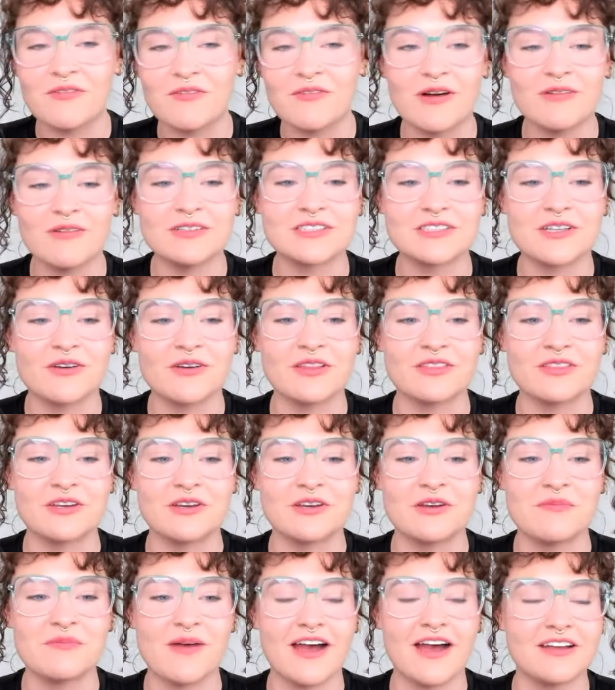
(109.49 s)
what was going through
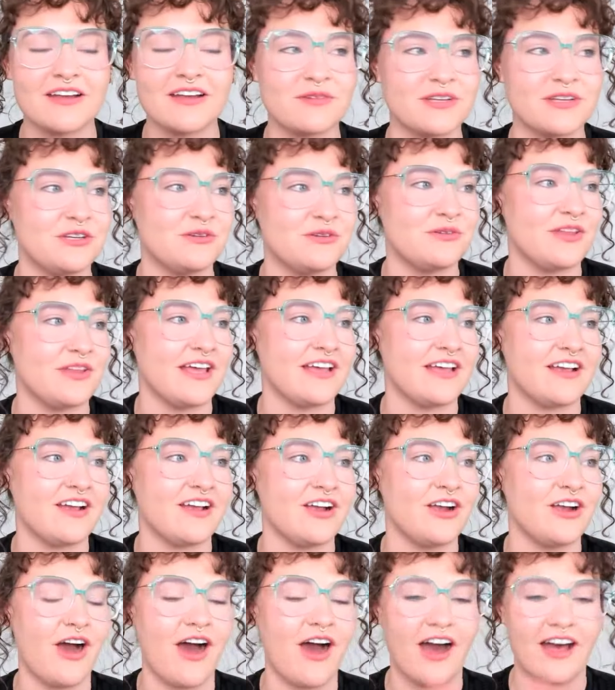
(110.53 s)
your mind when you like
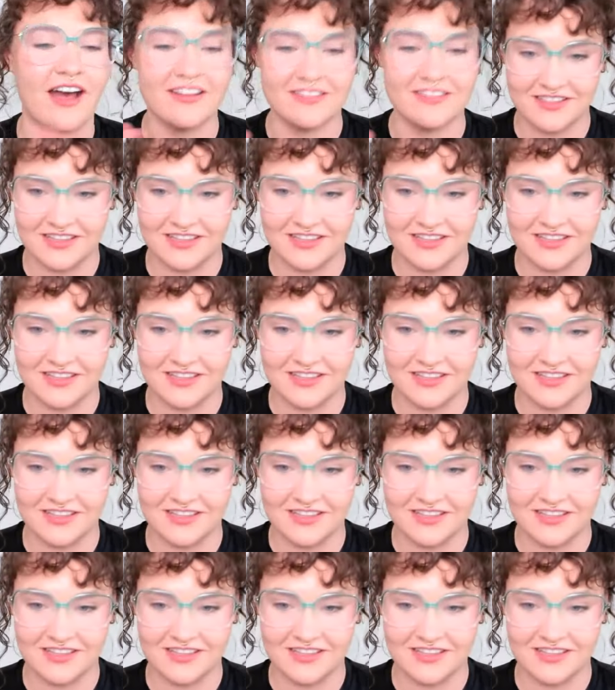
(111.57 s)
got